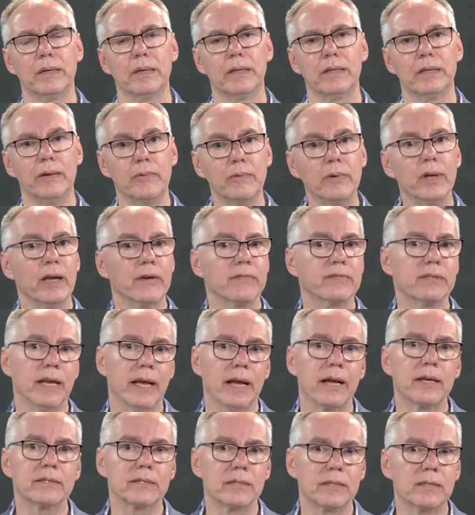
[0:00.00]
that we have to
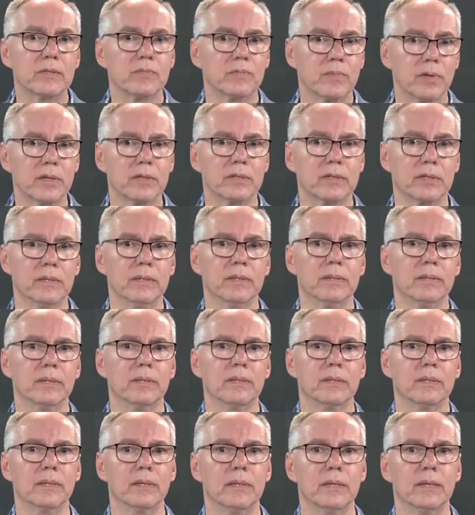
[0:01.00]
ask this person
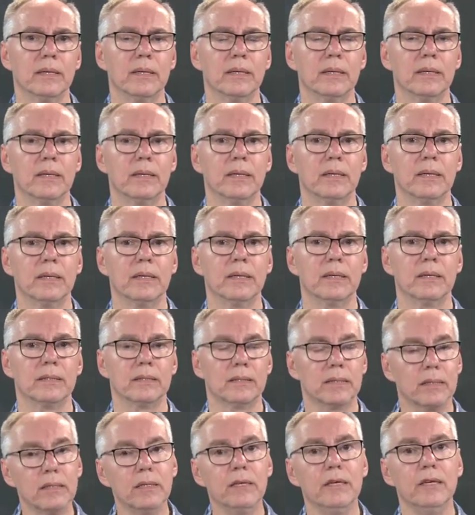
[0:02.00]

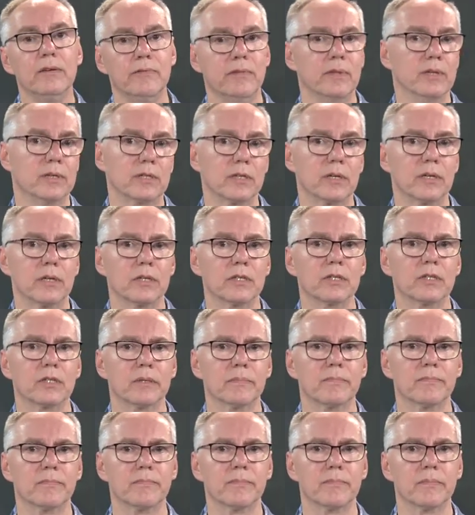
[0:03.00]
to leave the church,
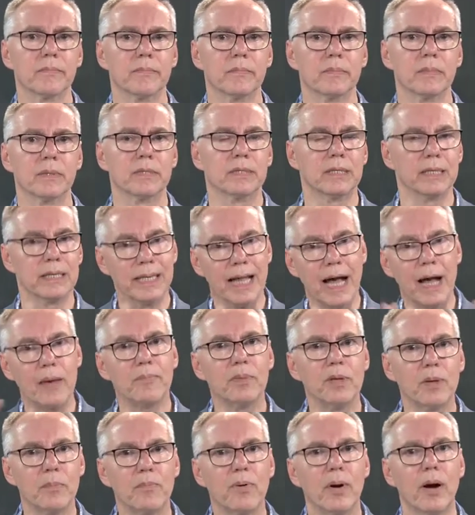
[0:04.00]
to
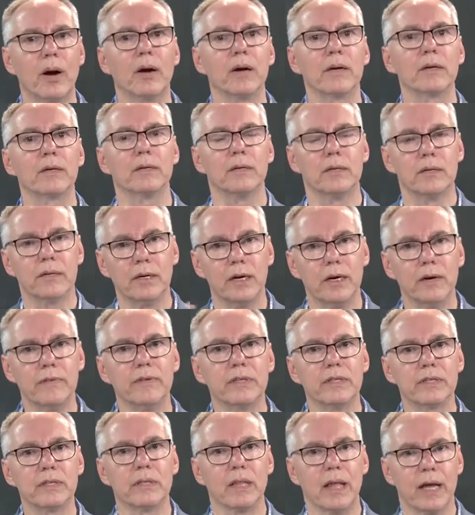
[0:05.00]
not be a part of
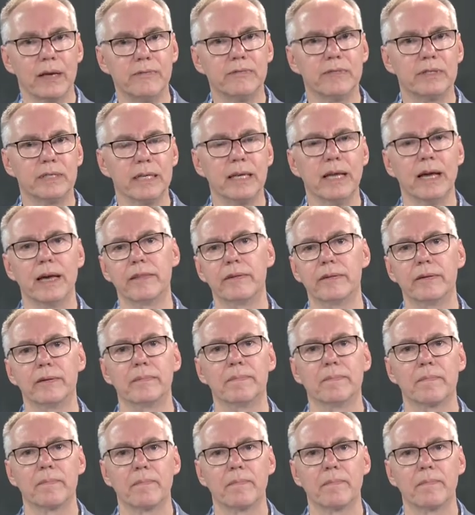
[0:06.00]
its life together.